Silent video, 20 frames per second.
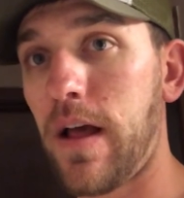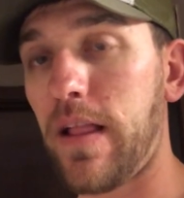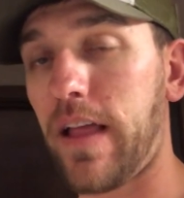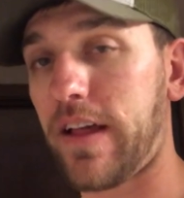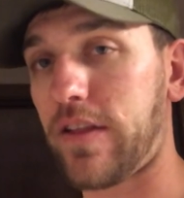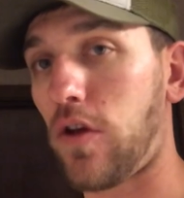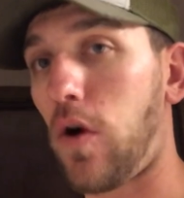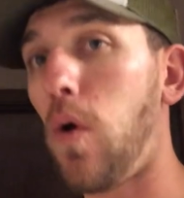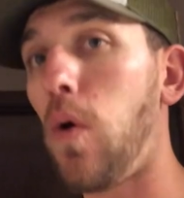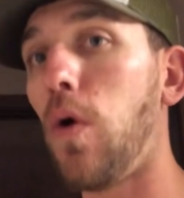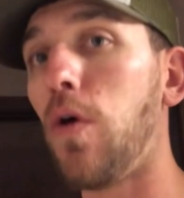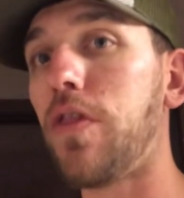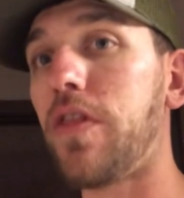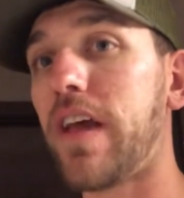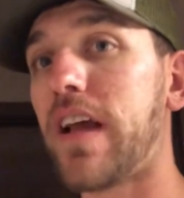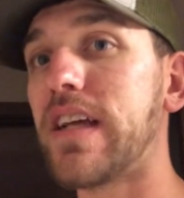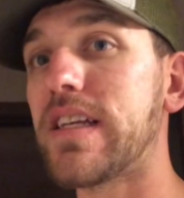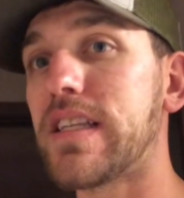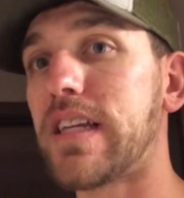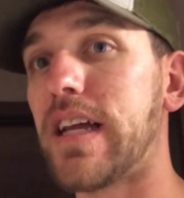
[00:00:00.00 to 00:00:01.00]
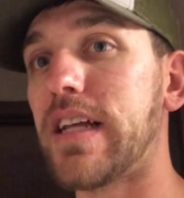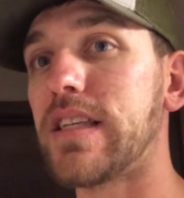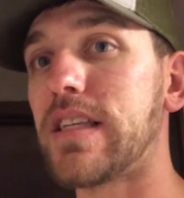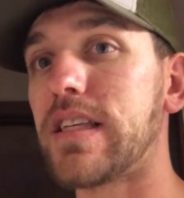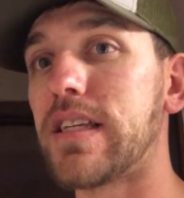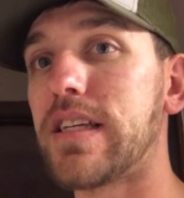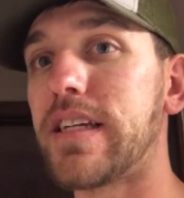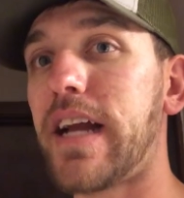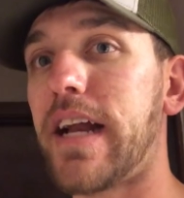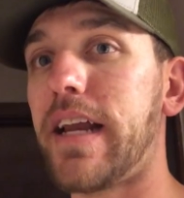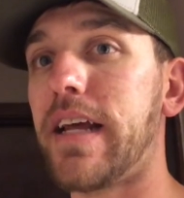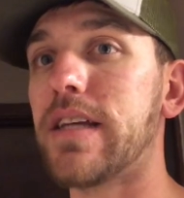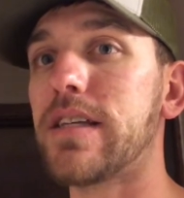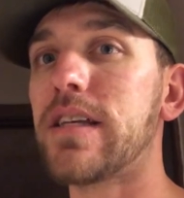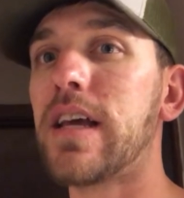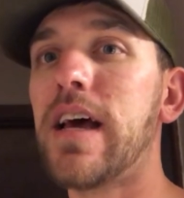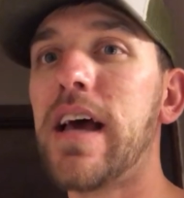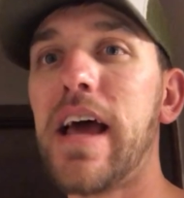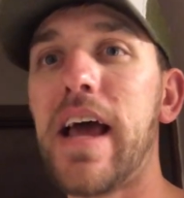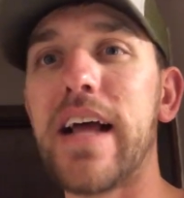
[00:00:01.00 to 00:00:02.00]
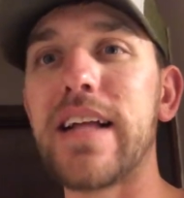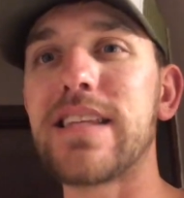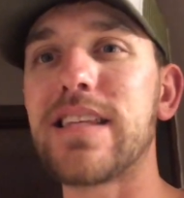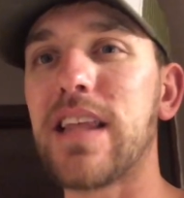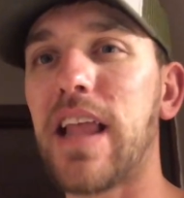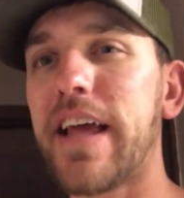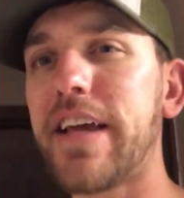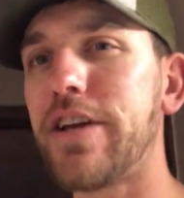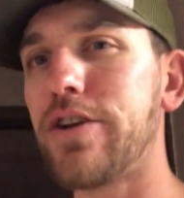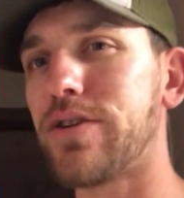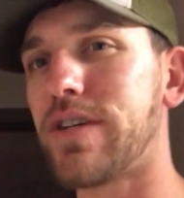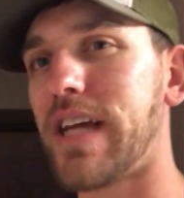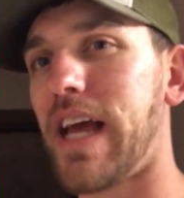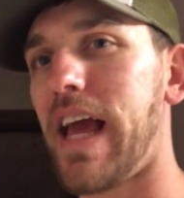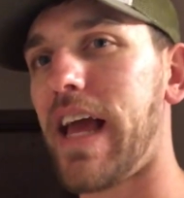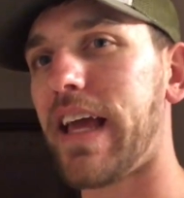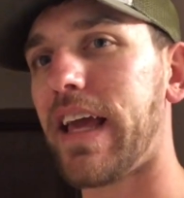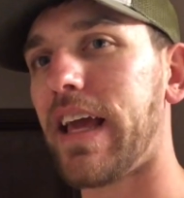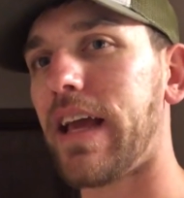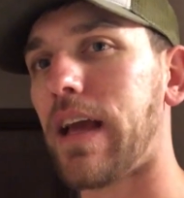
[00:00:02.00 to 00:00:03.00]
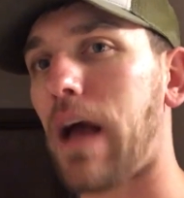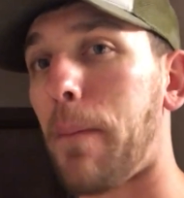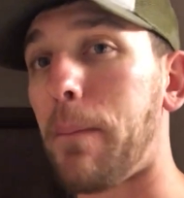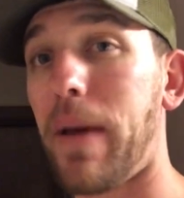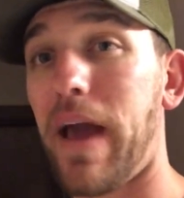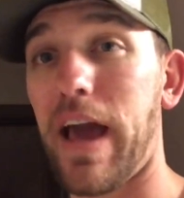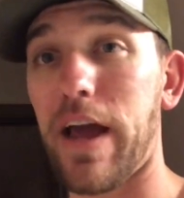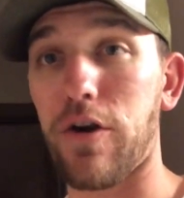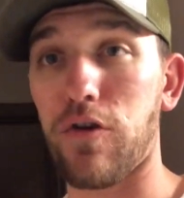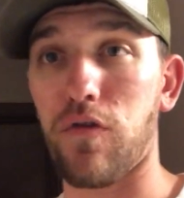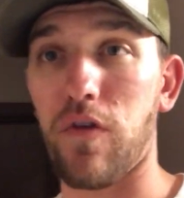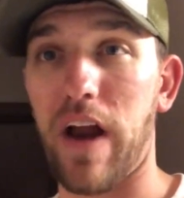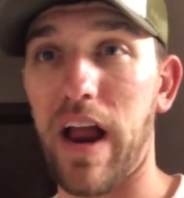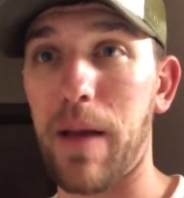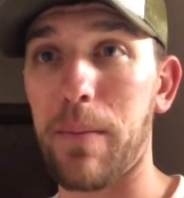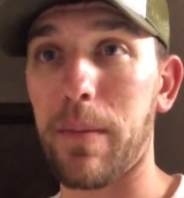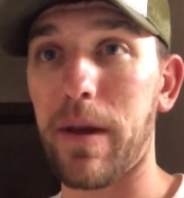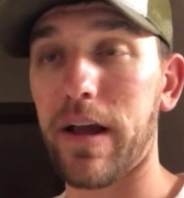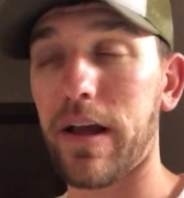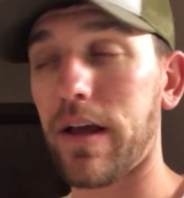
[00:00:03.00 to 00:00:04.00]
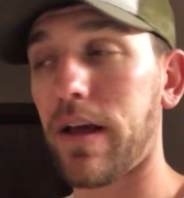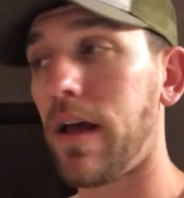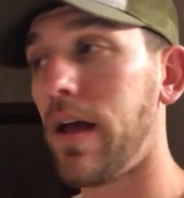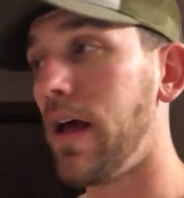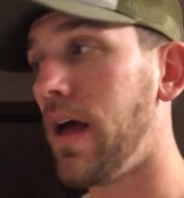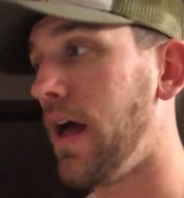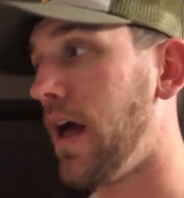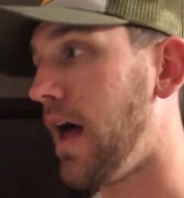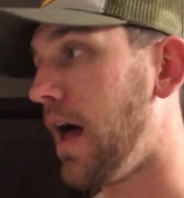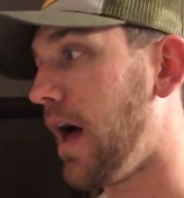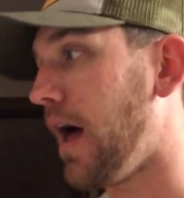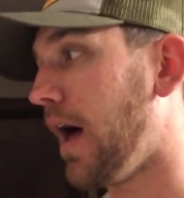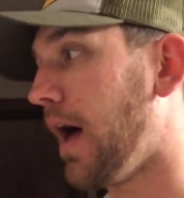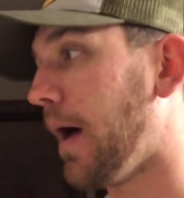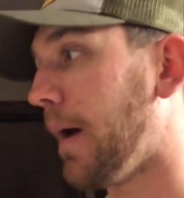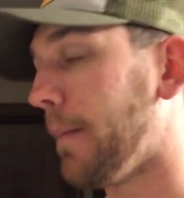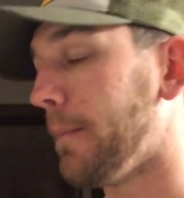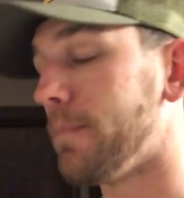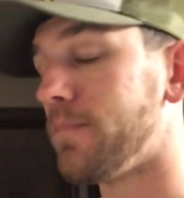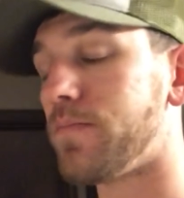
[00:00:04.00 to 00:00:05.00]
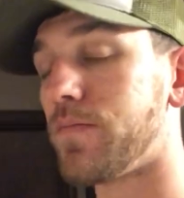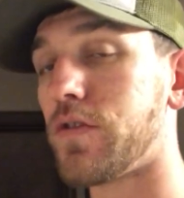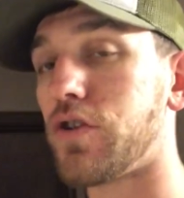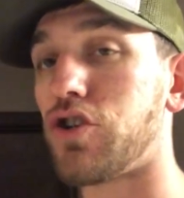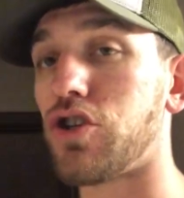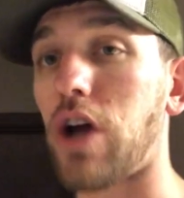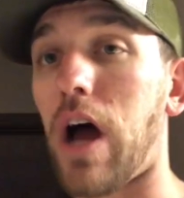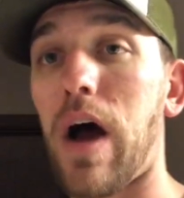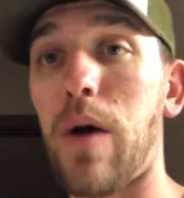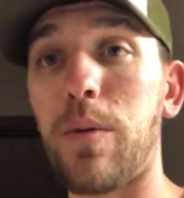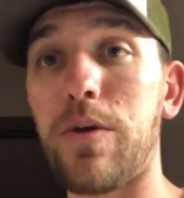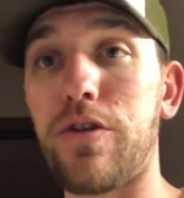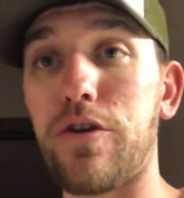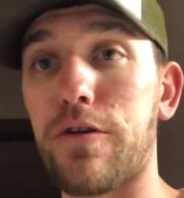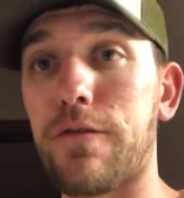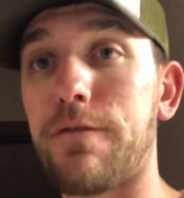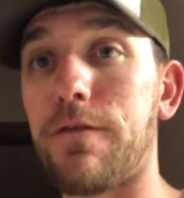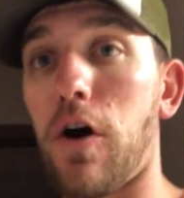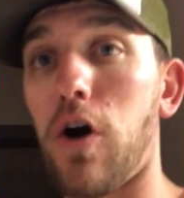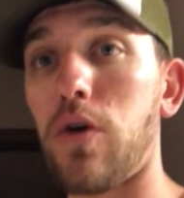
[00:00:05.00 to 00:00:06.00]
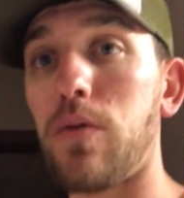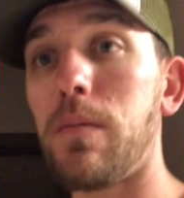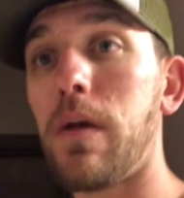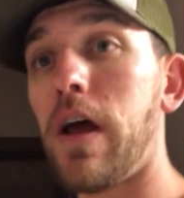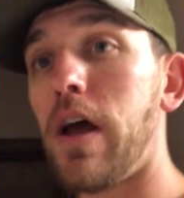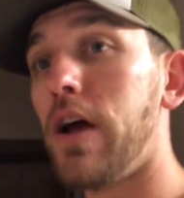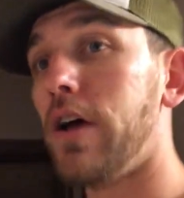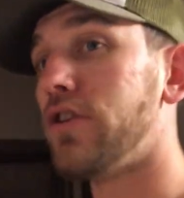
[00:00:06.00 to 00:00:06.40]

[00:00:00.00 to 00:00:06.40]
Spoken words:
Like, the whole thing isn't instantaneous. It's like you're taking a panoramic shot with your phone.